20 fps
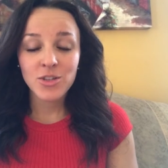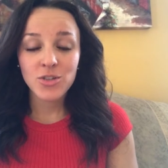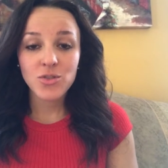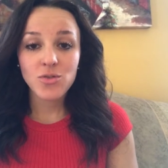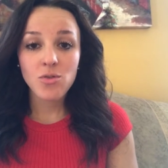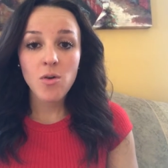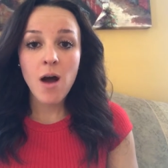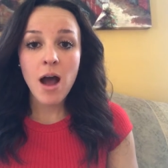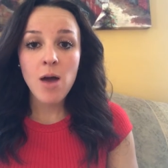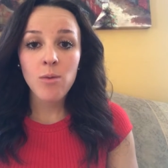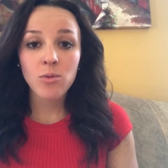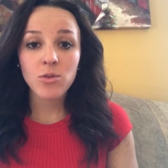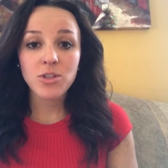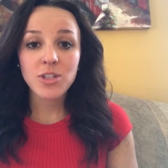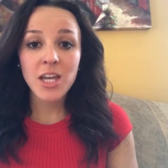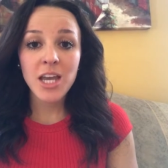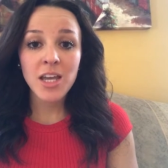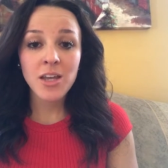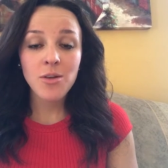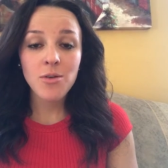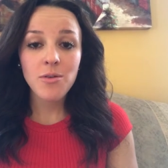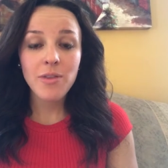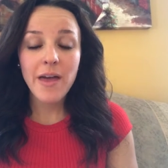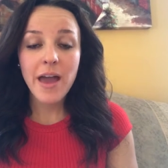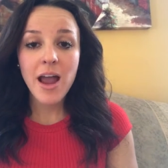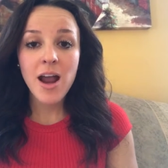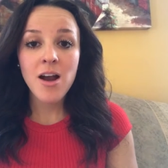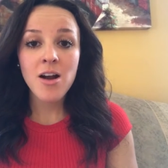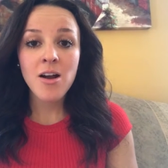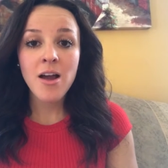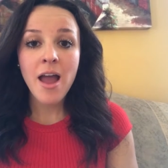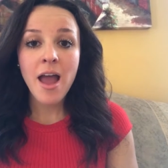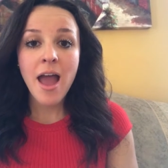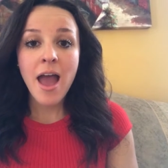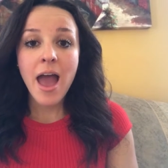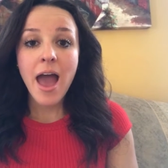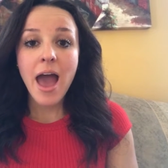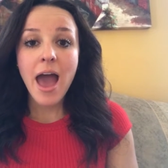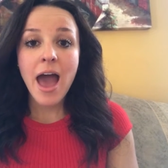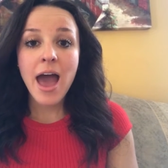So I will take you there
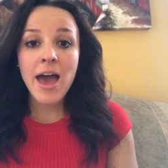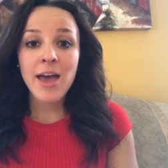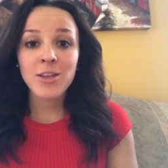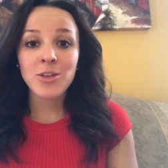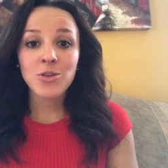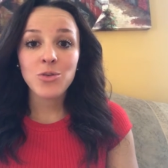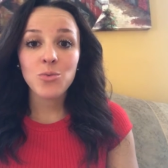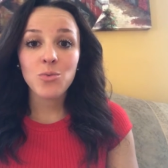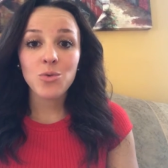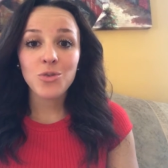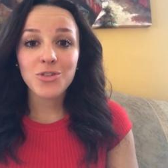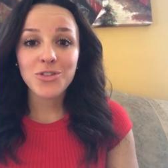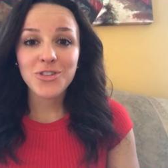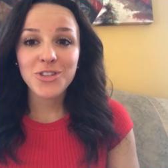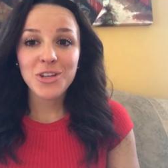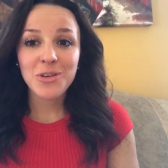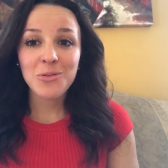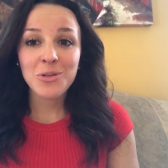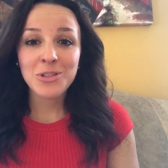and we'll see